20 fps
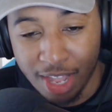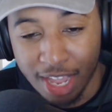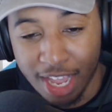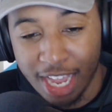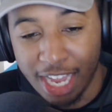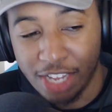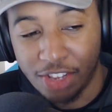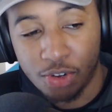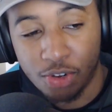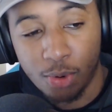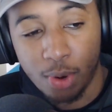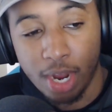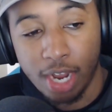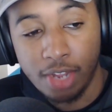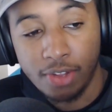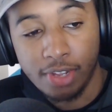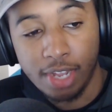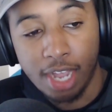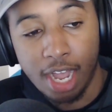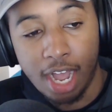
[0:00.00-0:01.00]
It's
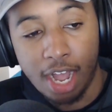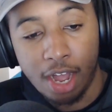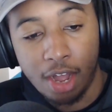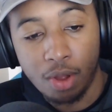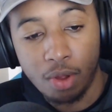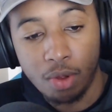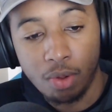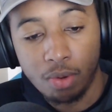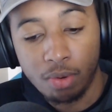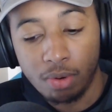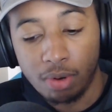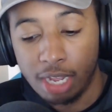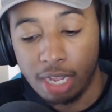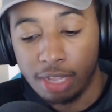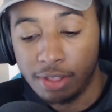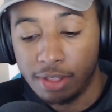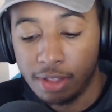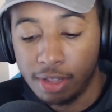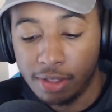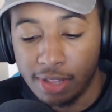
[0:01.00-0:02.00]
crazy how like